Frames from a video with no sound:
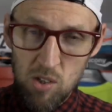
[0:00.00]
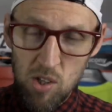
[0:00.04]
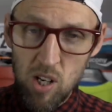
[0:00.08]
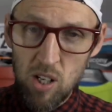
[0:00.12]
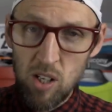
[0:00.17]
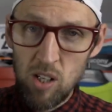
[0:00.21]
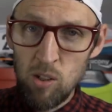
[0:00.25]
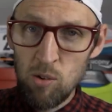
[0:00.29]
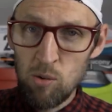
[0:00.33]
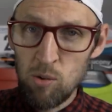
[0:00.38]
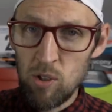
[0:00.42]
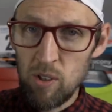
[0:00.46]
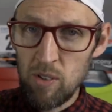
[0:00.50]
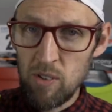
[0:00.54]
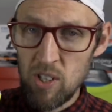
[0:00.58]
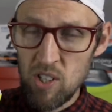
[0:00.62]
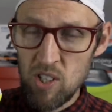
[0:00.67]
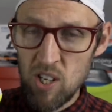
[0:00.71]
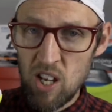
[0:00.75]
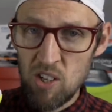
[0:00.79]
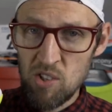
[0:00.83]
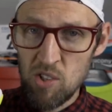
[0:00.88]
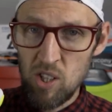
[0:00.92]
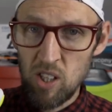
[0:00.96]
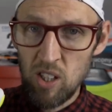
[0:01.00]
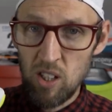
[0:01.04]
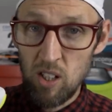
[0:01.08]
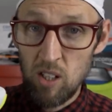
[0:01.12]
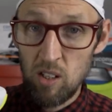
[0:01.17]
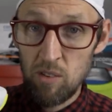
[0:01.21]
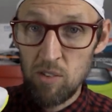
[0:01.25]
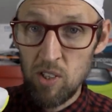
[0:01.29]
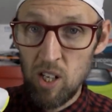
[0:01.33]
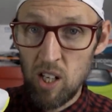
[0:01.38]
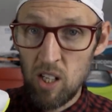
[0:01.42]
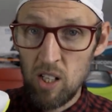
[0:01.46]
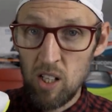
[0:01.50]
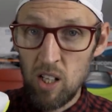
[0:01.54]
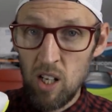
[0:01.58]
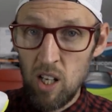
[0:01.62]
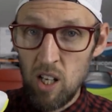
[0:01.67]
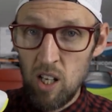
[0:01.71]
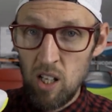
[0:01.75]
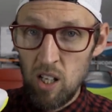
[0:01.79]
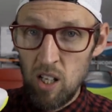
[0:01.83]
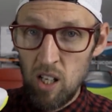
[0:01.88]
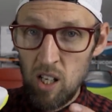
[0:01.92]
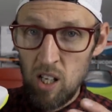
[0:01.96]
Certainly all of the testing that I've done
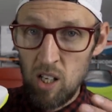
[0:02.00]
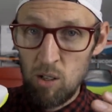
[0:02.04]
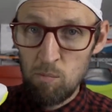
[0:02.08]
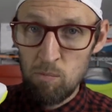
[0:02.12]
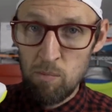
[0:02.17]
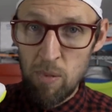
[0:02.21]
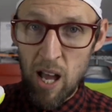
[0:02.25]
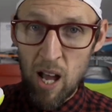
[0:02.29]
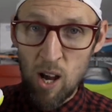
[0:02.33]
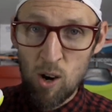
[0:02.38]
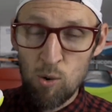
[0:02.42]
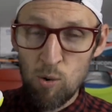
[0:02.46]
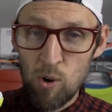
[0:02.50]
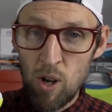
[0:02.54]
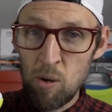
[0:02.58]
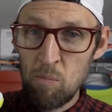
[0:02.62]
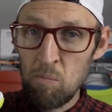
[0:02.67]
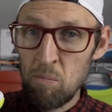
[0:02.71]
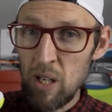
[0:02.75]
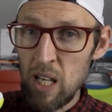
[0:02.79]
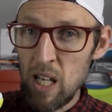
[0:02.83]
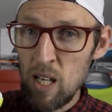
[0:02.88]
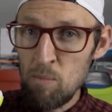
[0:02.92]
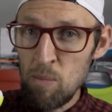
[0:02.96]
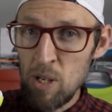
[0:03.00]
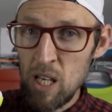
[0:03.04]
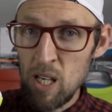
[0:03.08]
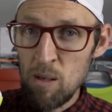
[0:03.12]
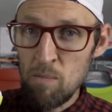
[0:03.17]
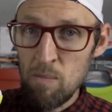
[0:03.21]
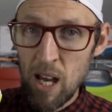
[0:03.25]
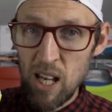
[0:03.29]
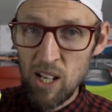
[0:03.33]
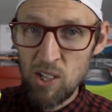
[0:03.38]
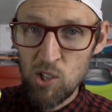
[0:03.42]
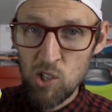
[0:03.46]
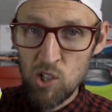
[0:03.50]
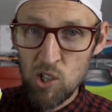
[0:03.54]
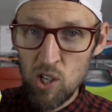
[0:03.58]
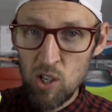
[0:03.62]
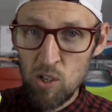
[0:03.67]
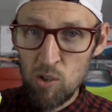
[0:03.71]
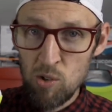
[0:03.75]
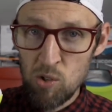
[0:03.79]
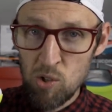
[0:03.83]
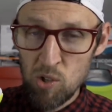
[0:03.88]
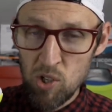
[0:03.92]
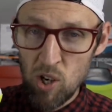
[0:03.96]
in Power Run PB based
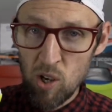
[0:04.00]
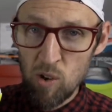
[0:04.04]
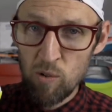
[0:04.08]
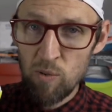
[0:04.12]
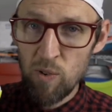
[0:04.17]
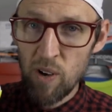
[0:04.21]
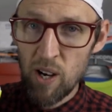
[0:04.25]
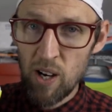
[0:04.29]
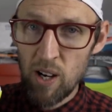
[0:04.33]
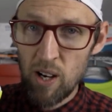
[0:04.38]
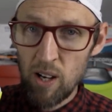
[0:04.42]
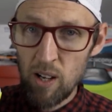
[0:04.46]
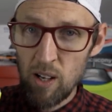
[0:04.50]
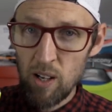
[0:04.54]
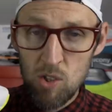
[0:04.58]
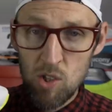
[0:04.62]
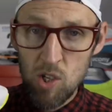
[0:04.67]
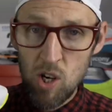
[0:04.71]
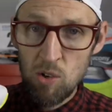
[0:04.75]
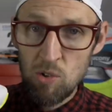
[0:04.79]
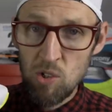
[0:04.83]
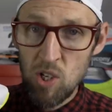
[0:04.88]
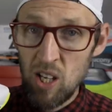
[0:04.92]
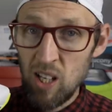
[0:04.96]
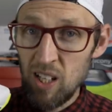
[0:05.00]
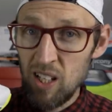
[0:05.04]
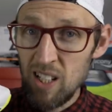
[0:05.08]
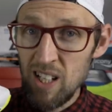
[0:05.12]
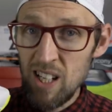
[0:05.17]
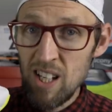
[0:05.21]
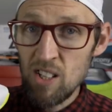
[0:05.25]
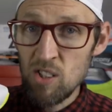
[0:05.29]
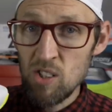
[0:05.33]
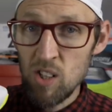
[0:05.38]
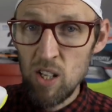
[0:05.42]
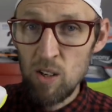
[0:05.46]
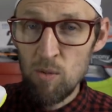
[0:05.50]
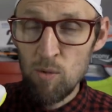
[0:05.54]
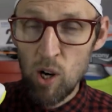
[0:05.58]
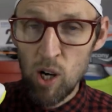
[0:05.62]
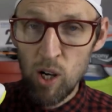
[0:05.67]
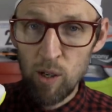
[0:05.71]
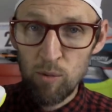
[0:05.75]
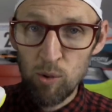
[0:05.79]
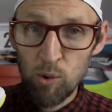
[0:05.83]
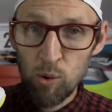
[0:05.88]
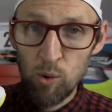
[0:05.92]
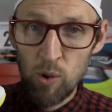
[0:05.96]
shoes so far shows that it can easily
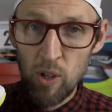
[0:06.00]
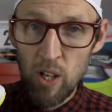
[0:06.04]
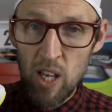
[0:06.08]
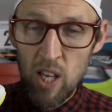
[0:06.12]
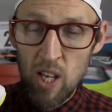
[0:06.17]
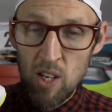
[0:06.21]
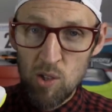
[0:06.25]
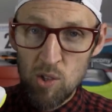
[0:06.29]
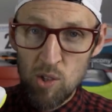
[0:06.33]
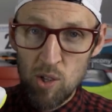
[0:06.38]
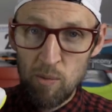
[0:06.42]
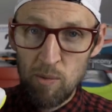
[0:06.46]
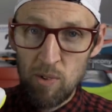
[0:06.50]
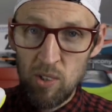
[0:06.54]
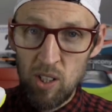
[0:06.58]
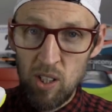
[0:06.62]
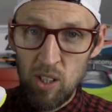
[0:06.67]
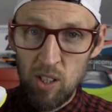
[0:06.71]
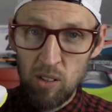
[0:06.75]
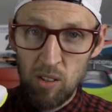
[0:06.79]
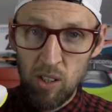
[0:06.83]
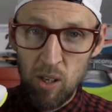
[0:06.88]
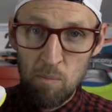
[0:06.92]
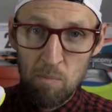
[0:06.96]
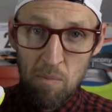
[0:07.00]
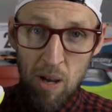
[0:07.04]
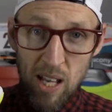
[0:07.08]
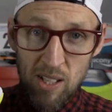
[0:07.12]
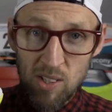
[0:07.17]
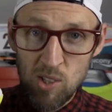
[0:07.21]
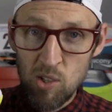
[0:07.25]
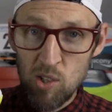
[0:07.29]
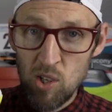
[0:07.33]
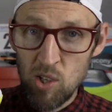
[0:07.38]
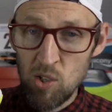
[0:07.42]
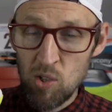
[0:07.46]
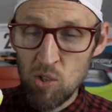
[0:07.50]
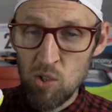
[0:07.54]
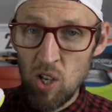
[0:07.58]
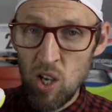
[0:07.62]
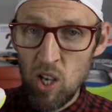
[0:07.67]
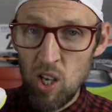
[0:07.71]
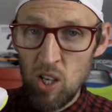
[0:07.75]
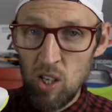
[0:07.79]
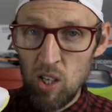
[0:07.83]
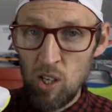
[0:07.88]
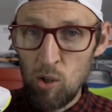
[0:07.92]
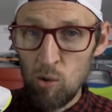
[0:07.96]
rival some of the competitors
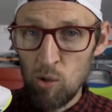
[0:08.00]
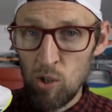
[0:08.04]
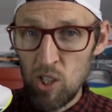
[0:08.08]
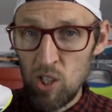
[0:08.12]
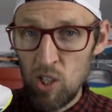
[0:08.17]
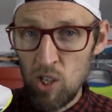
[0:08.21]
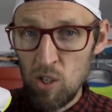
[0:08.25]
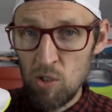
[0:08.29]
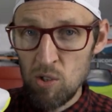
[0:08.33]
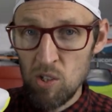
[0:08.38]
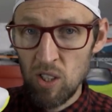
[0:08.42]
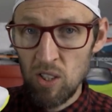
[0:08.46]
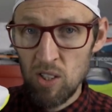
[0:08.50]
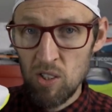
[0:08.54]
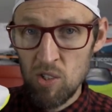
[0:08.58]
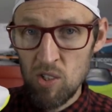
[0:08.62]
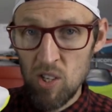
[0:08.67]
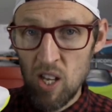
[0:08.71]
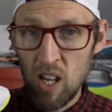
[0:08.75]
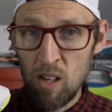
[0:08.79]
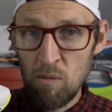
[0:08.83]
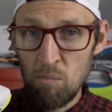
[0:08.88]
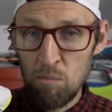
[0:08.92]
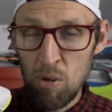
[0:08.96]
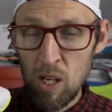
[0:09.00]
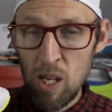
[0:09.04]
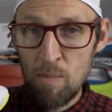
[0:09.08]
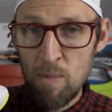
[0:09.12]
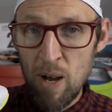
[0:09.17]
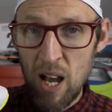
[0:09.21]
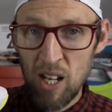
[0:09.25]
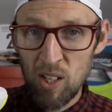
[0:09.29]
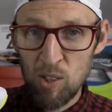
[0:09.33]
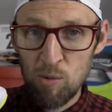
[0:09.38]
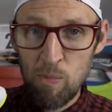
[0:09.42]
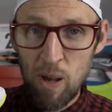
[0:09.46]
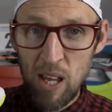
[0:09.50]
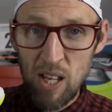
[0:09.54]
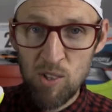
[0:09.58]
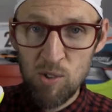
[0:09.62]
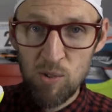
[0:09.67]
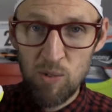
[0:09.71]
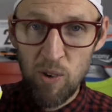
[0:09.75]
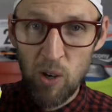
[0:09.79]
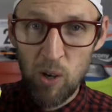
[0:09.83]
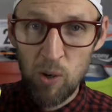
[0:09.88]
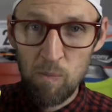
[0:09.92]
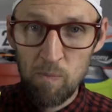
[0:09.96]
who are using the same Pebax
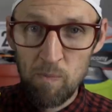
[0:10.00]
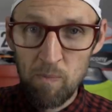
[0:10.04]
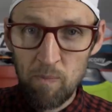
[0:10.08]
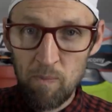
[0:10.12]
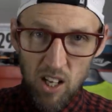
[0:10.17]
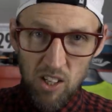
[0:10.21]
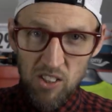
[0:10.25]
based foam.